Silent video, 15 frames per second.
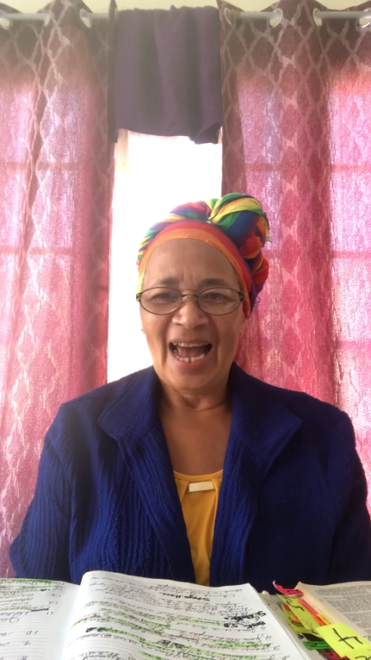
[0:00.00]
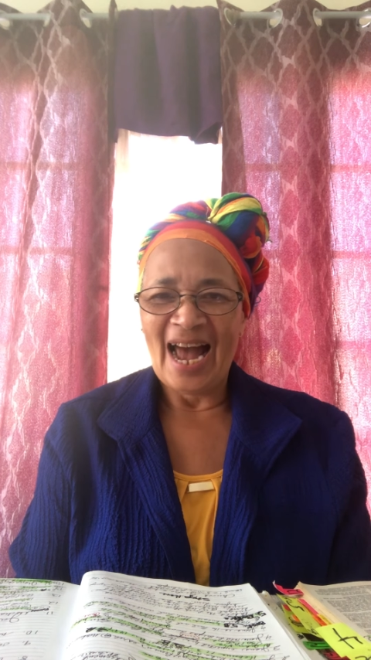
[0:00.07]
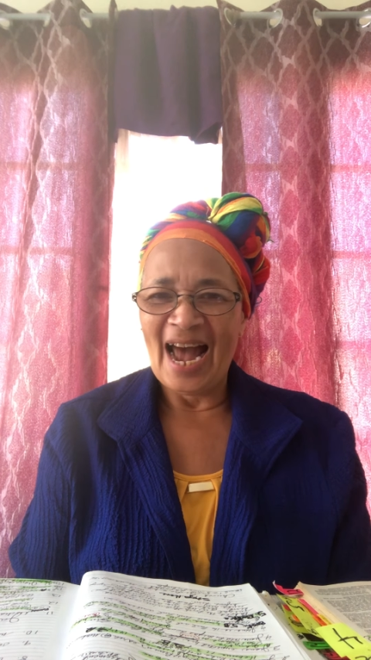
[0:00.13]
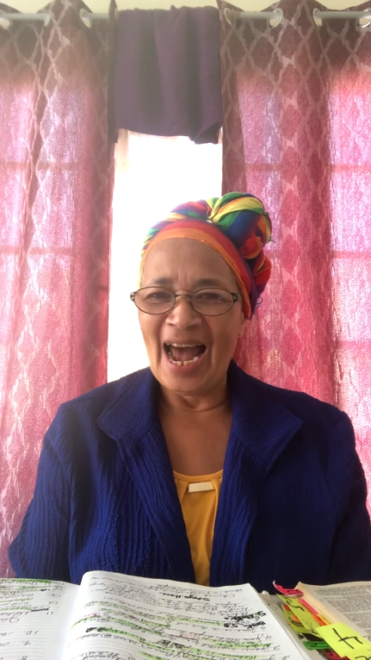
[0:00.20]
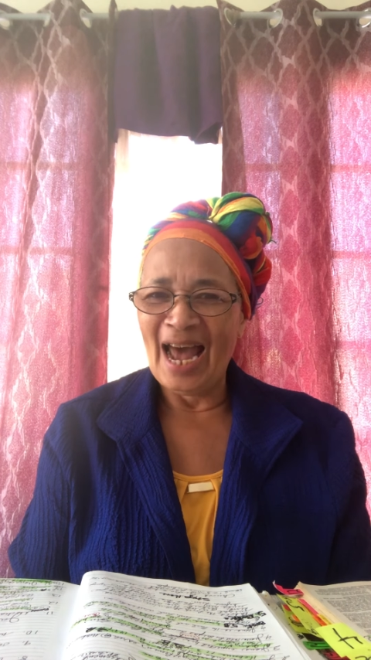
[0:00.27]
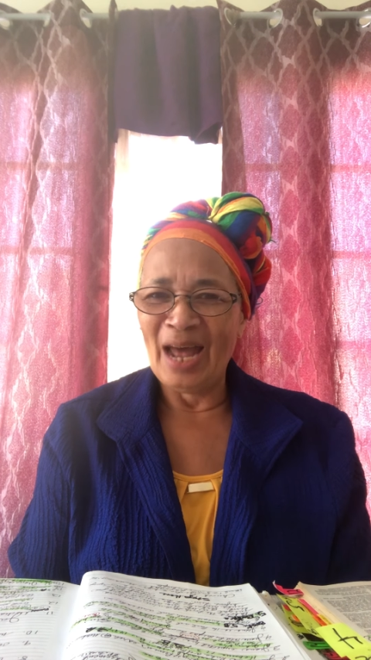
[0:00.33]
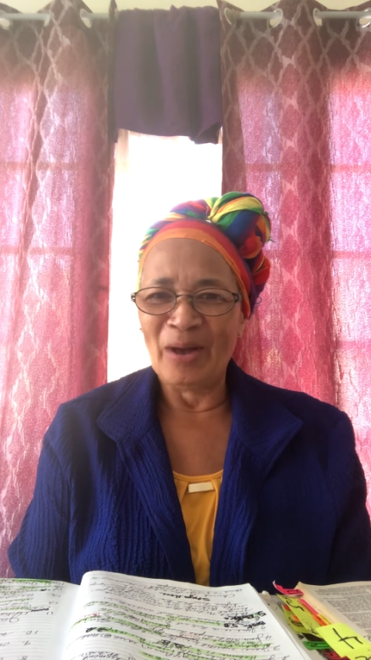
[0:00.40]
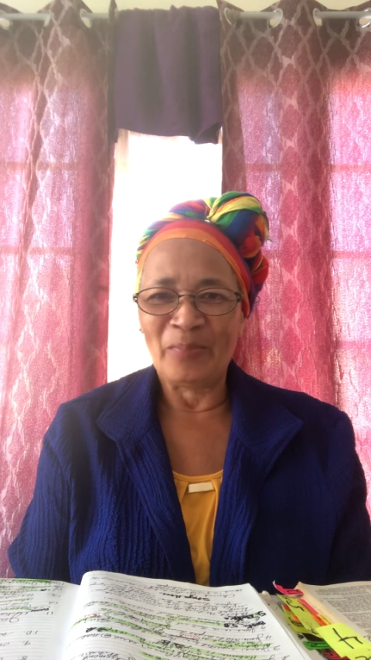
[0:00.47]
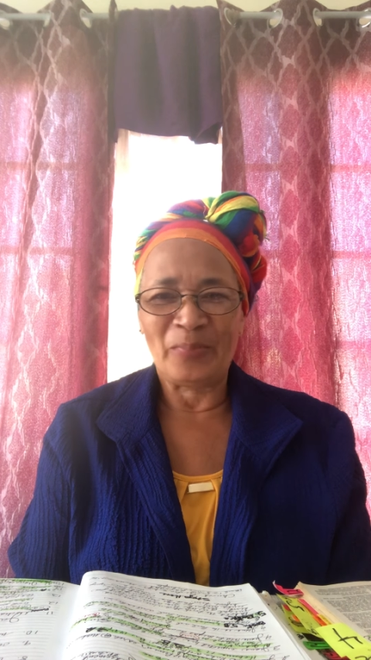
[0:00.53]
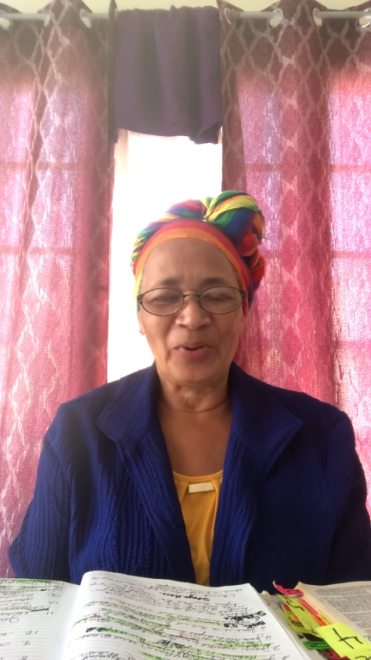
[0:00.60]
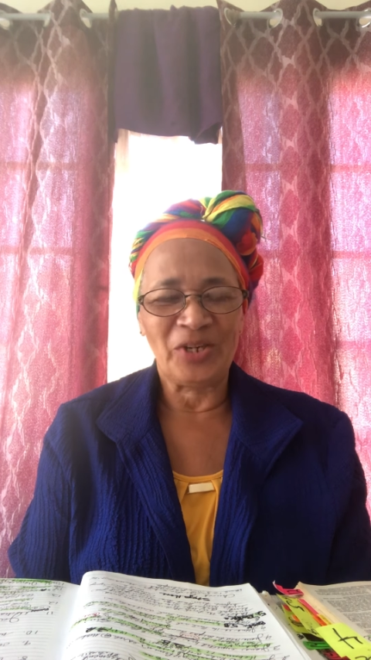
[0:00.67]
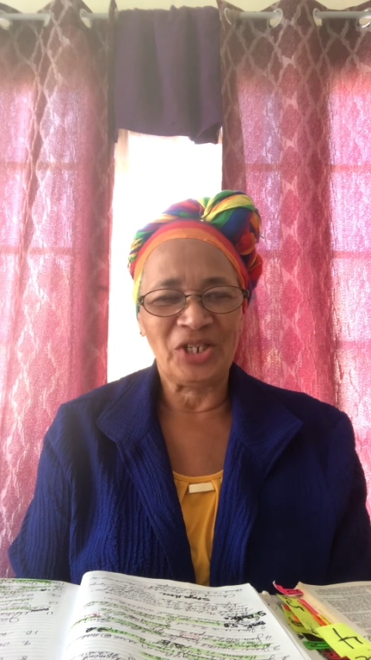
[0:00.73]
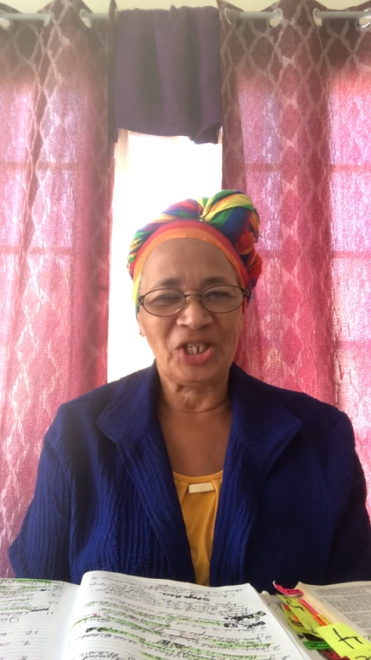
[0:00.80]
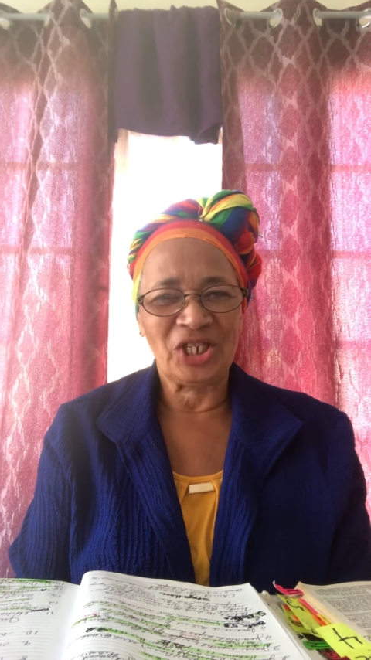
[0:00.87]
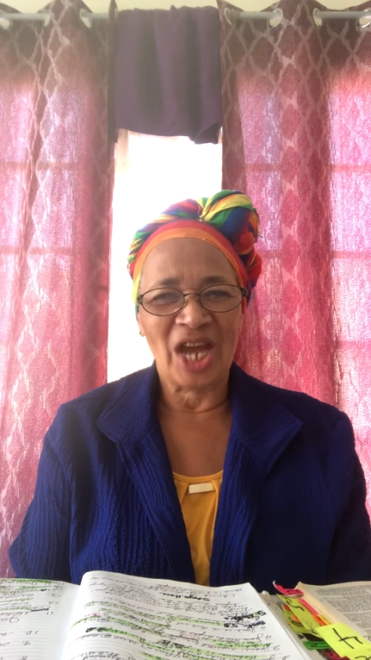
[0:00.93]
I
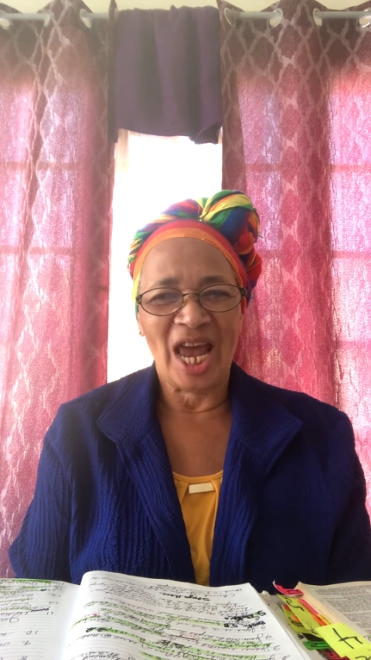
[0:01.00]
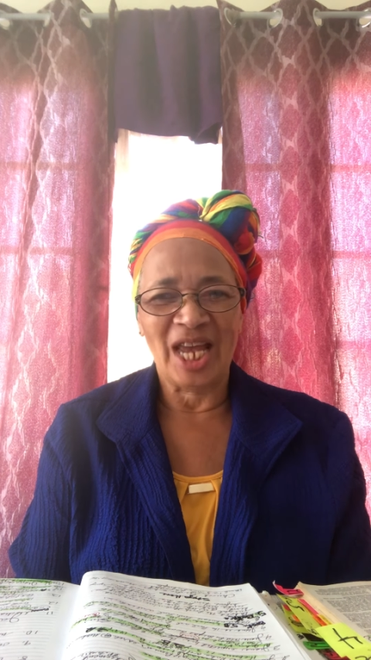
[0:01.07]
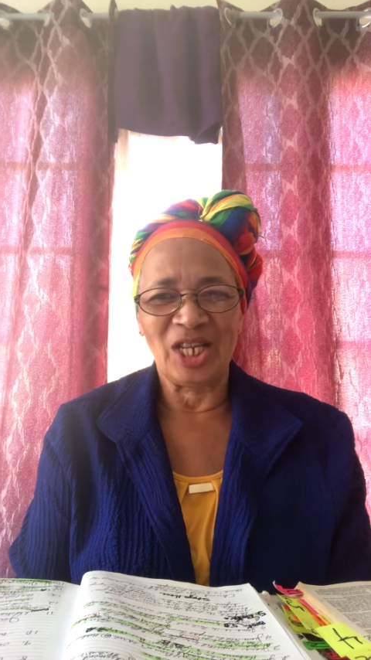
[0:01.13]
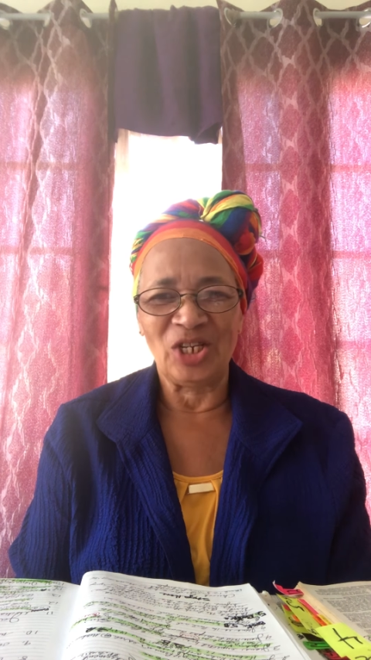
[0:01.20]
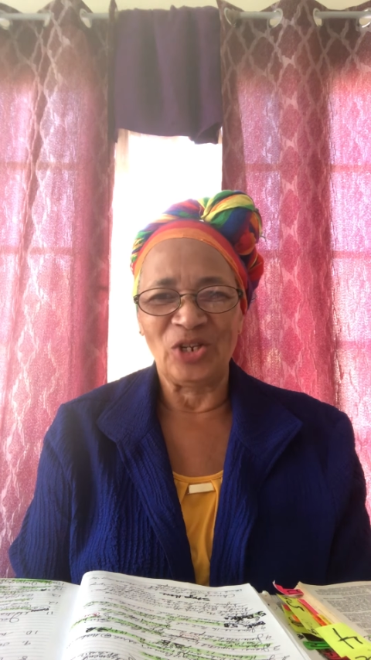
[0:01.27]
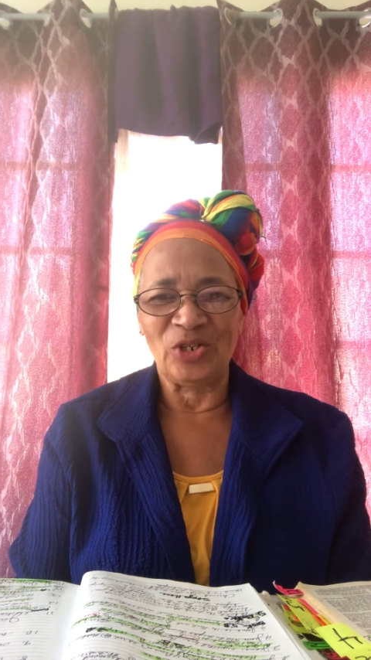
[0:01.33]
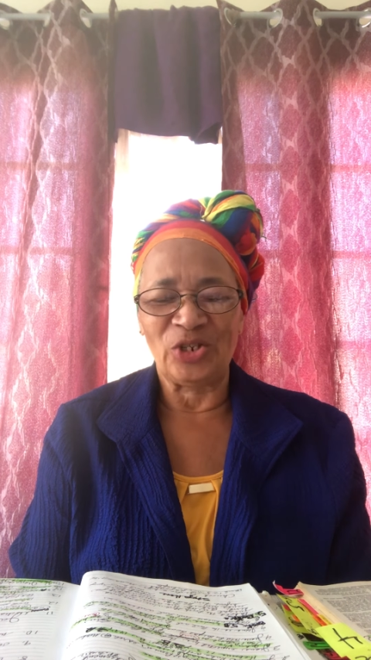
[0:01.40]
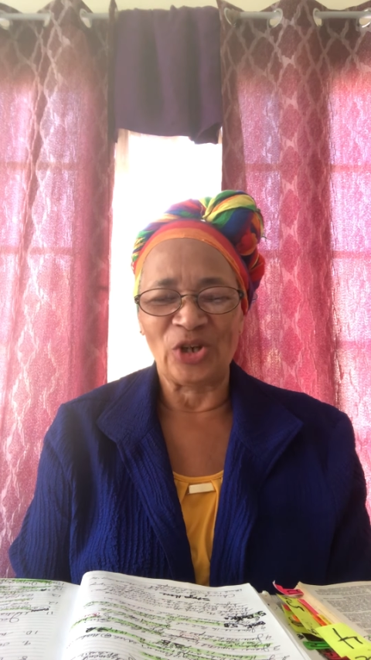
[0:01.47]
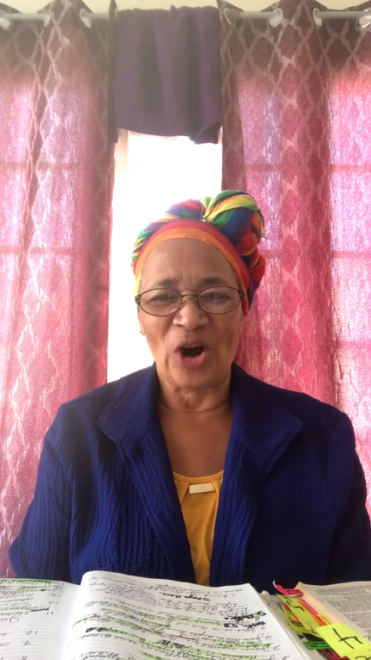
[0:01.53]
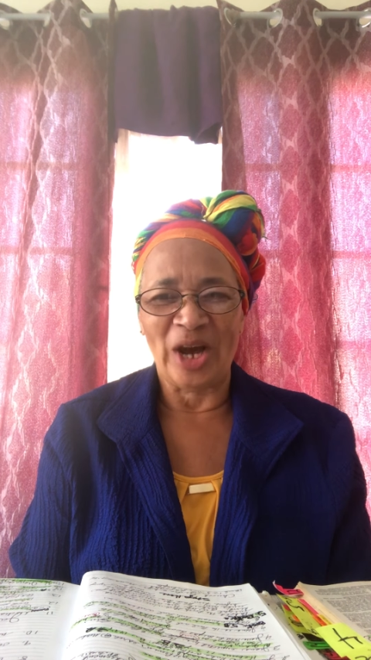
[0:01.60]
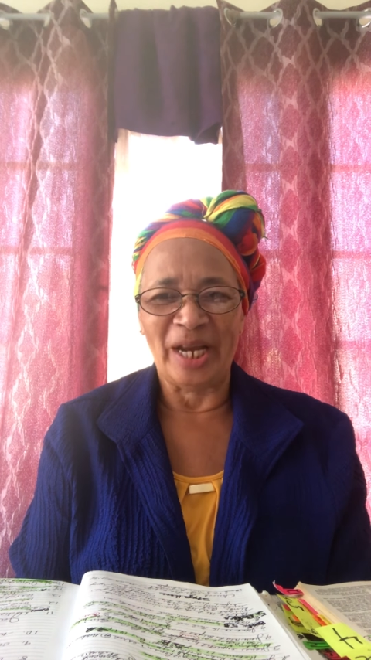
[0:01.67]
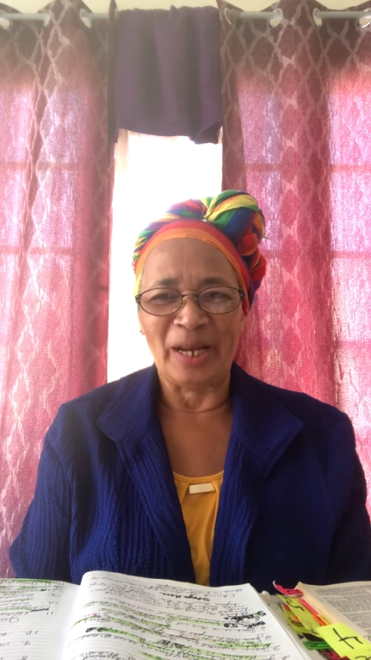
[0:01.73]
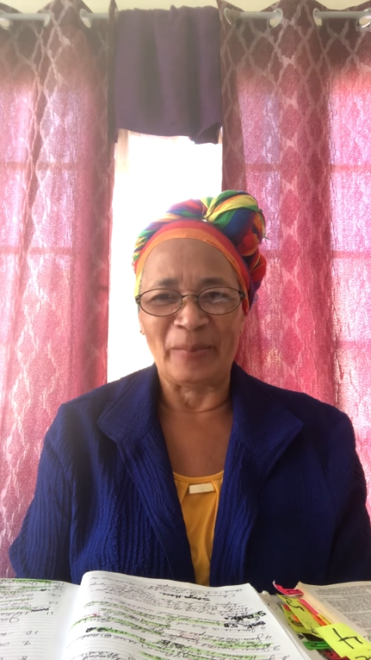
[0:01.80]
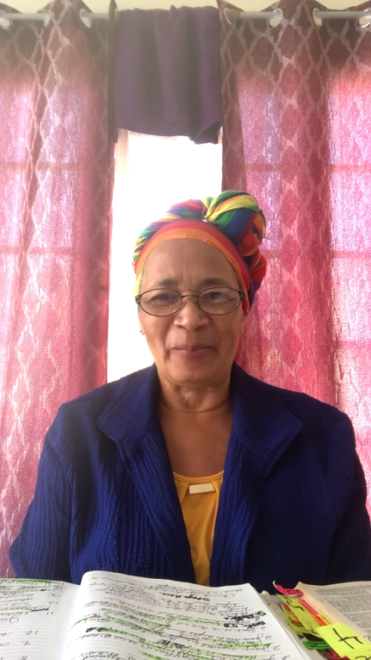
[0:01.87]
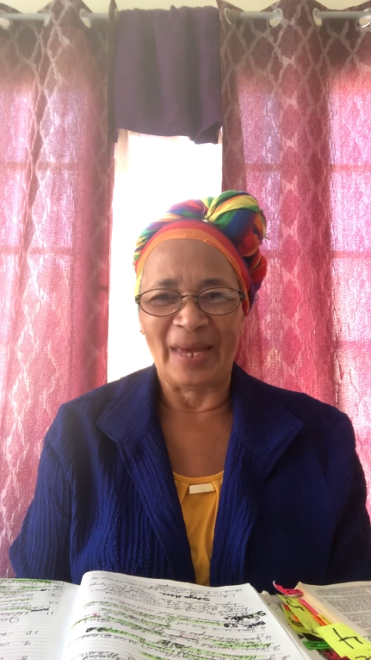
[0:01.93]
appreciate you
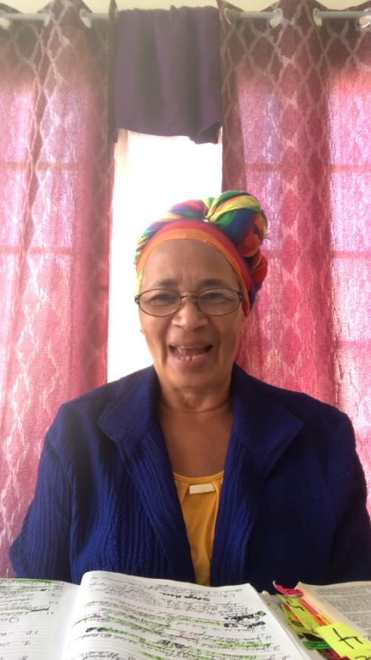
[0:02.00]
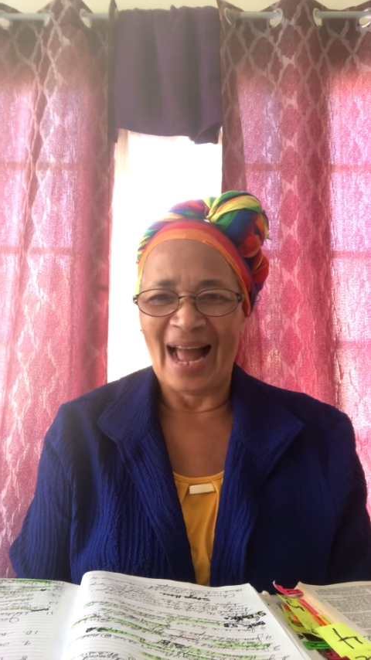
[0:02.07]
joining me.